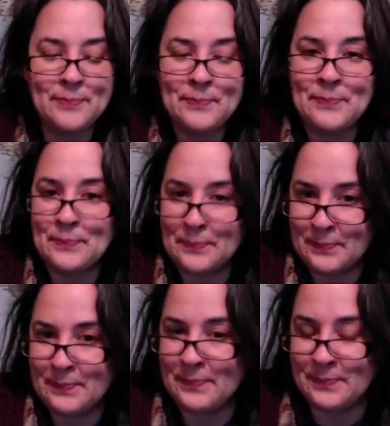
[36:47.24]

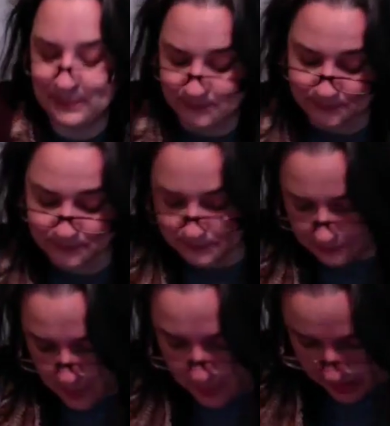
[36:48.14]

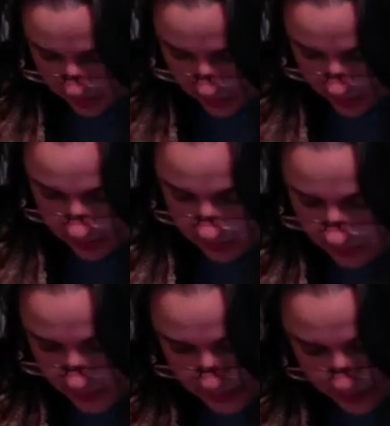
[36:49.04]
Maybe I should
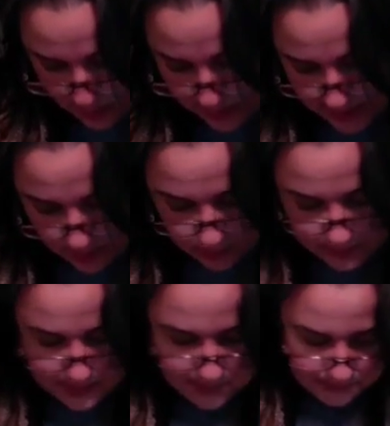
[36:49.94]
spin more
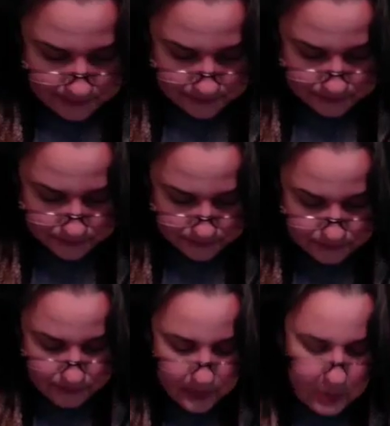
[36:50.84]
singles.
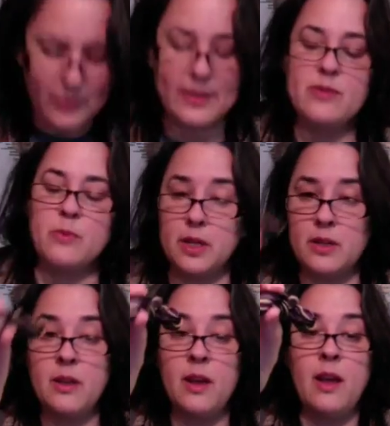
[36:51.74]
Oh, and this one.
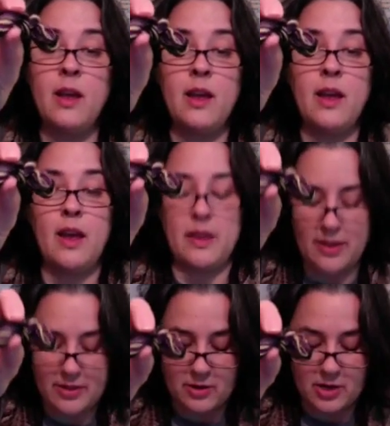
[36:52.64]
And
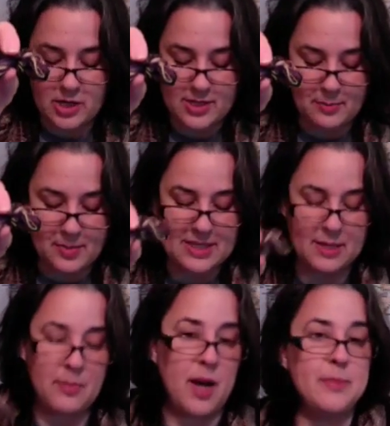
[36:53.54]
then there are some bits
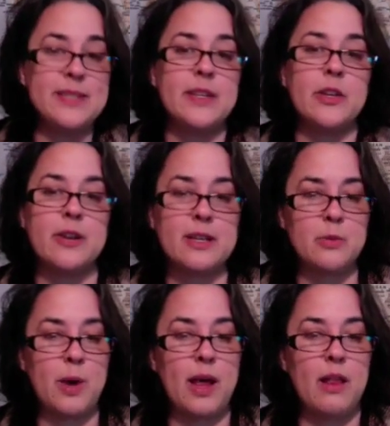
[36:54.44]
and bobs in here as
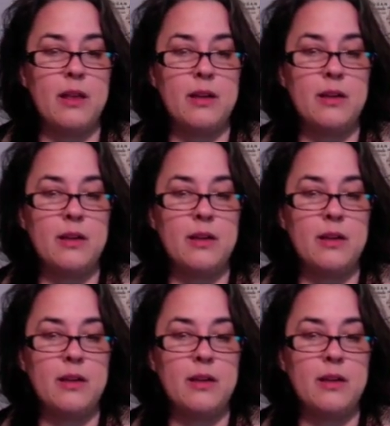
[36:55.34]
well.